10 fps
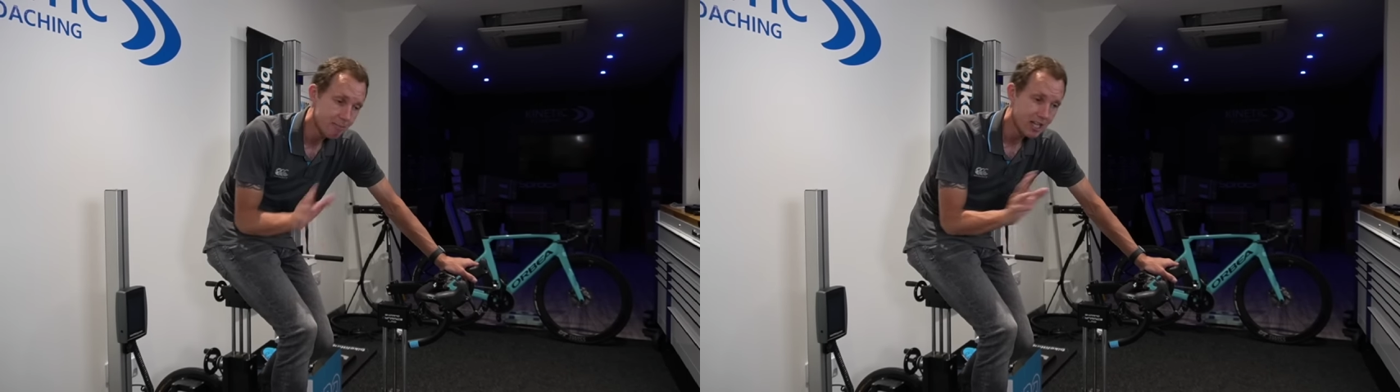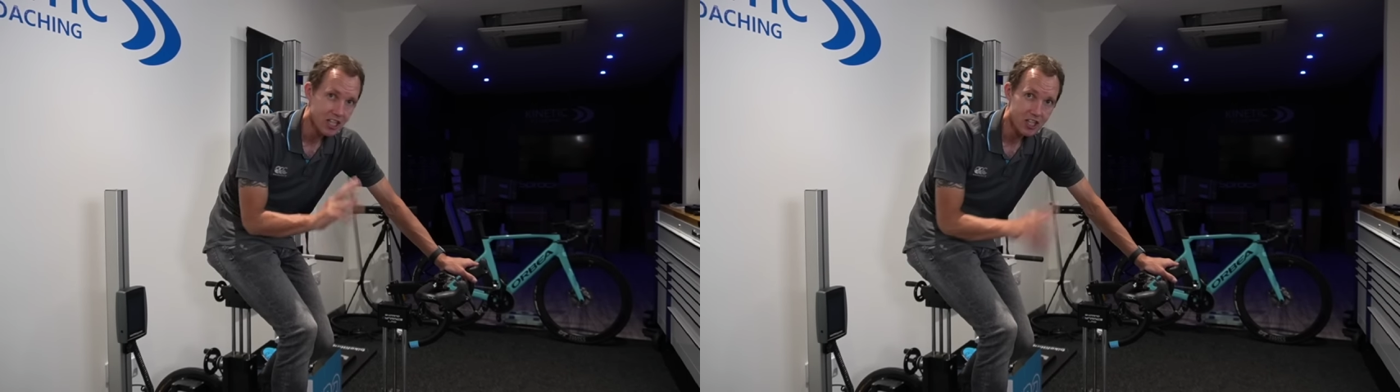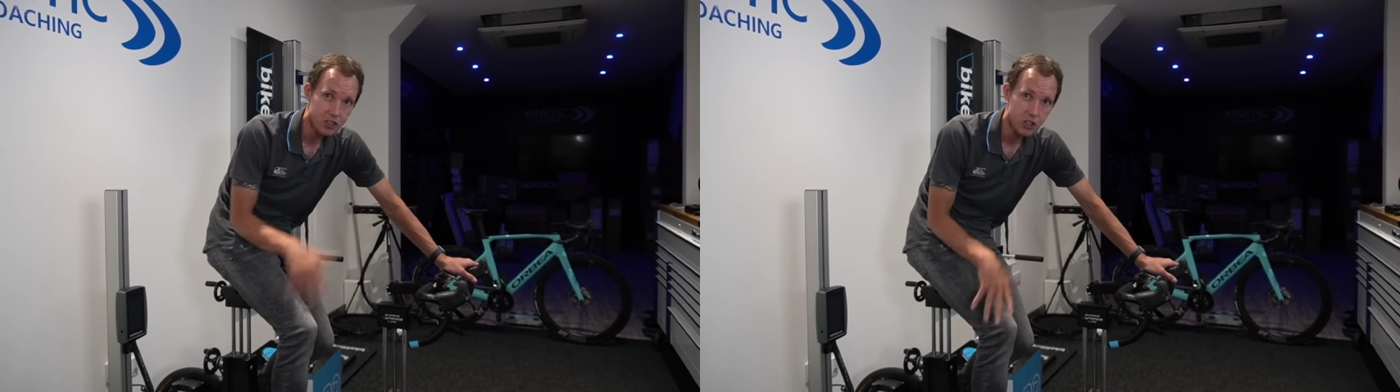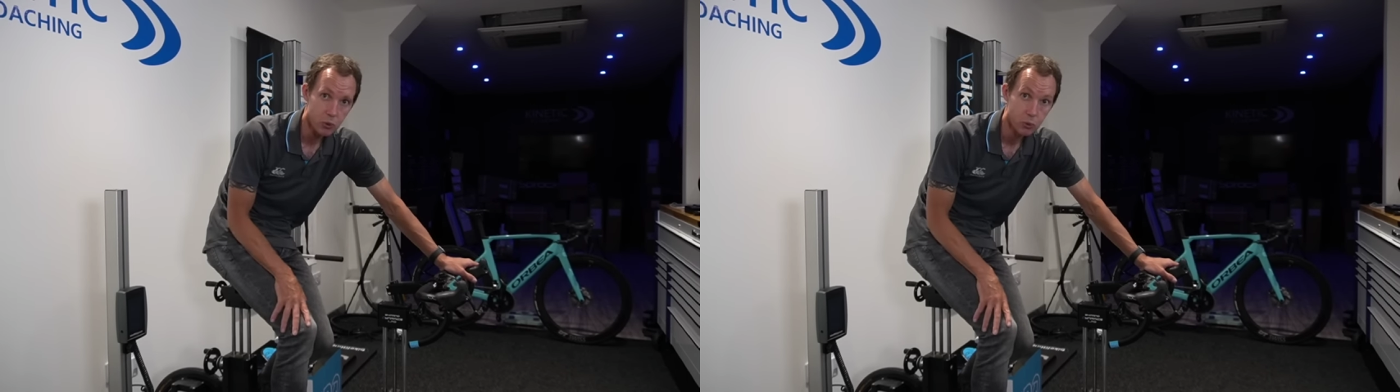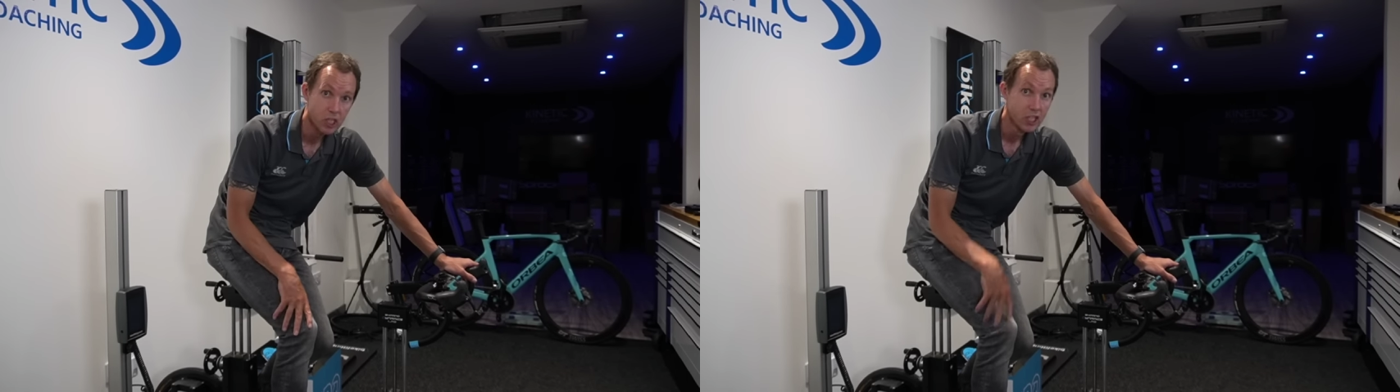many years
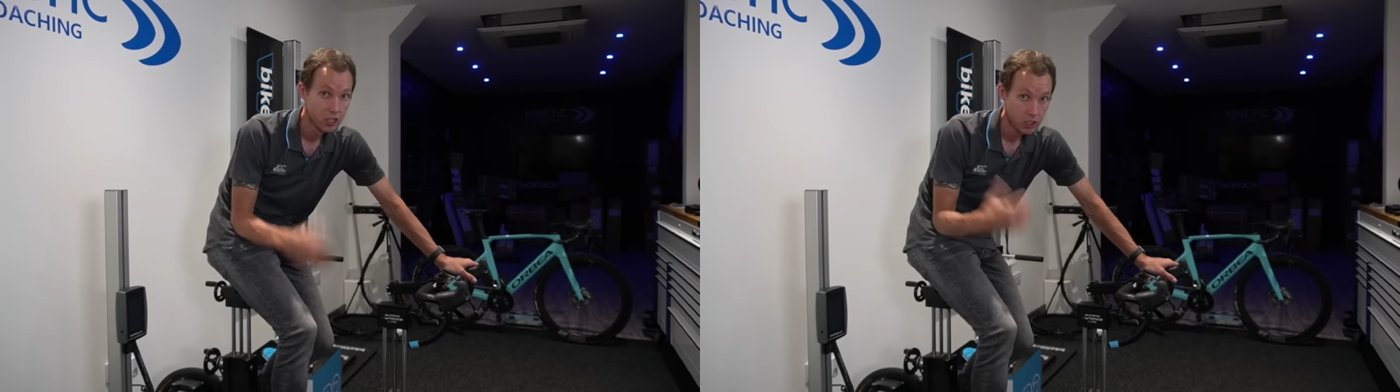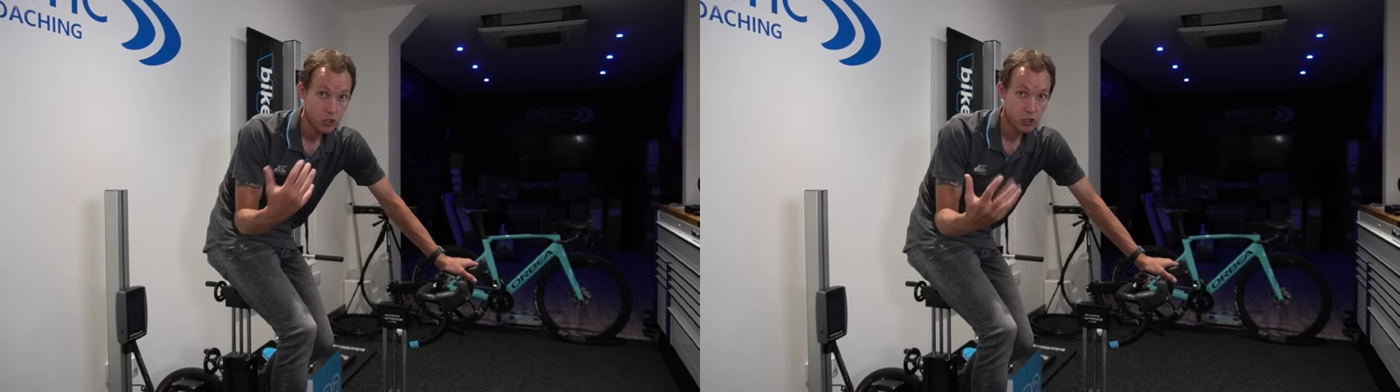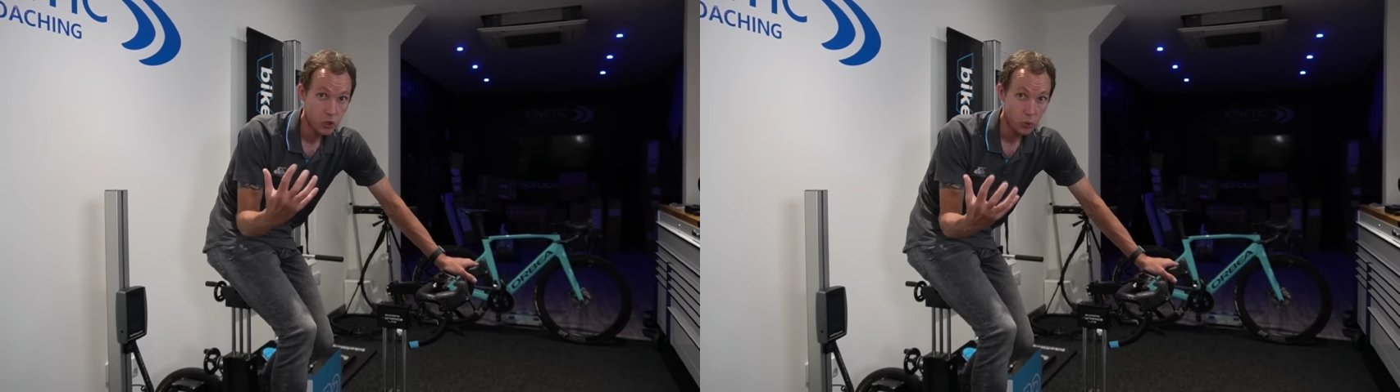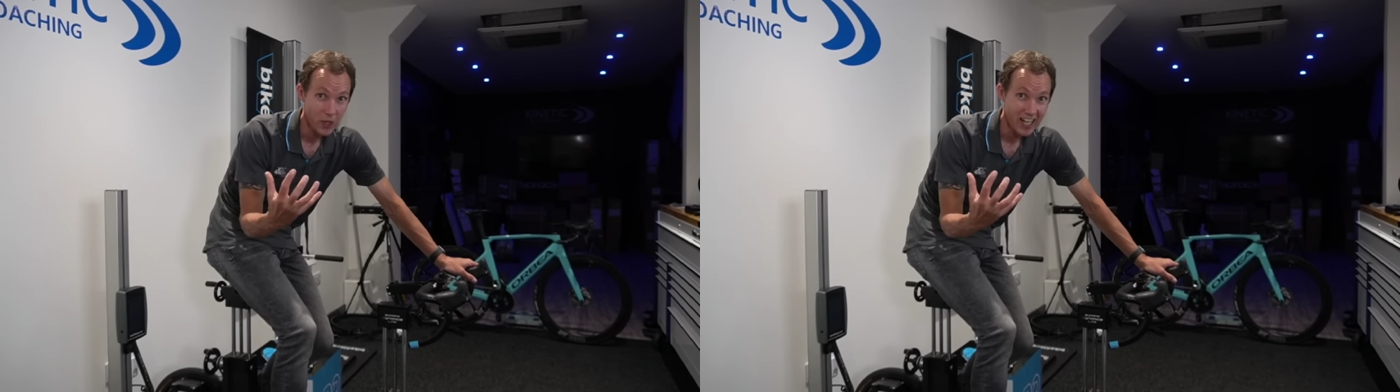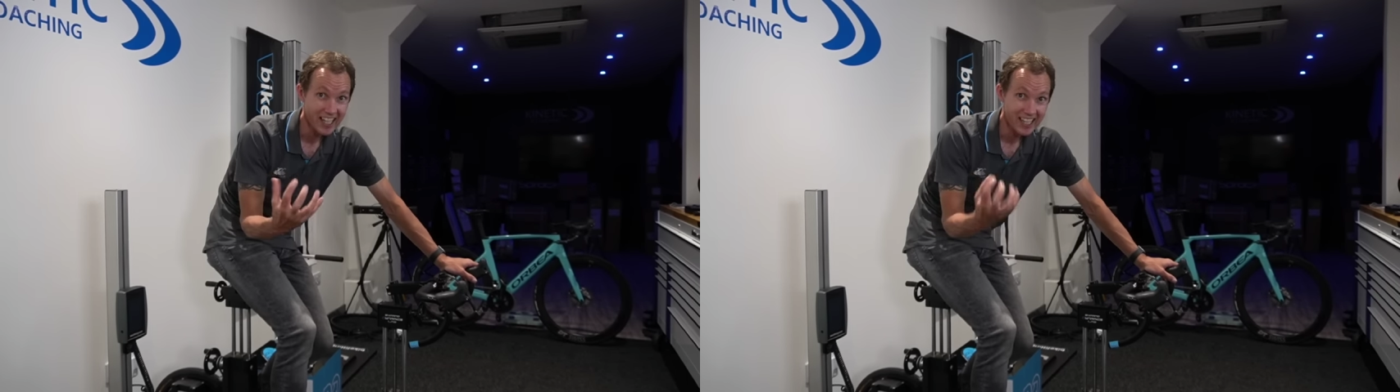ago.
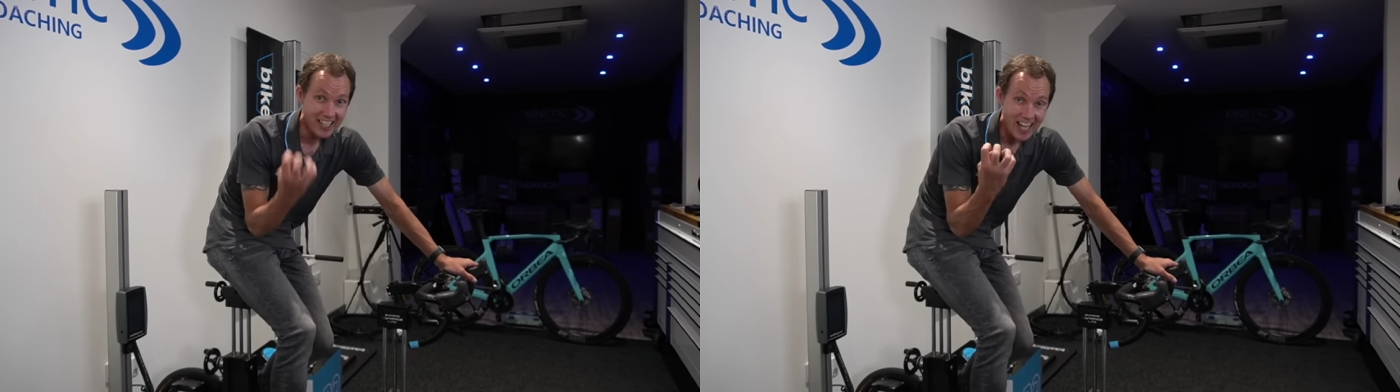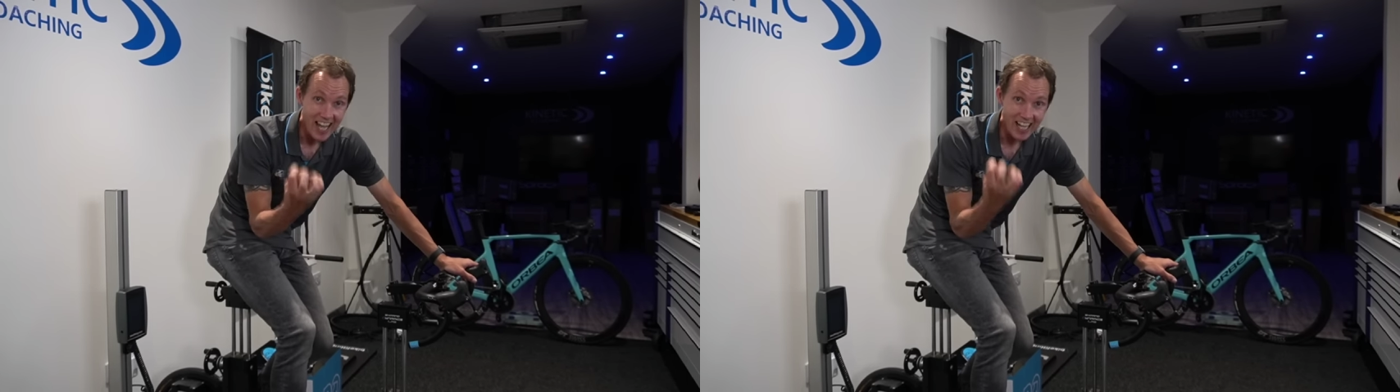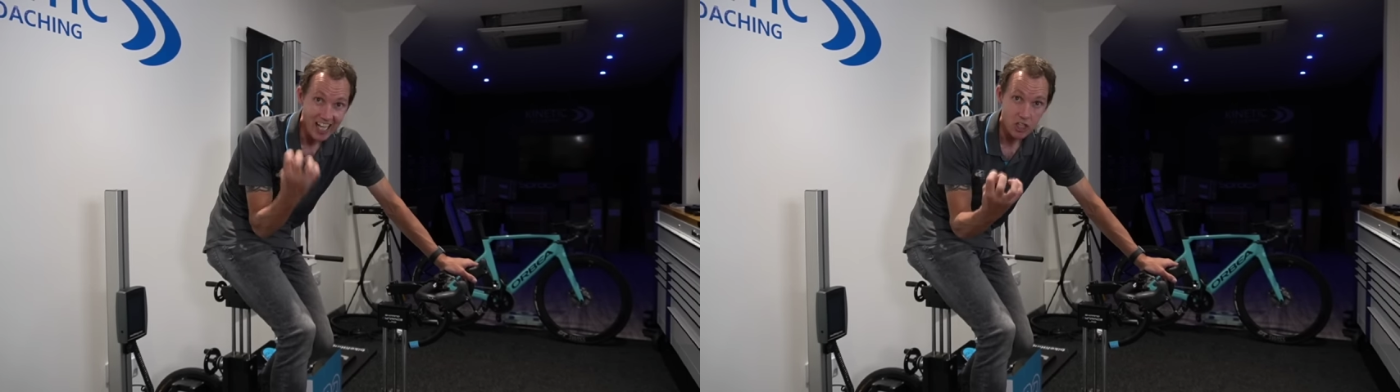So neck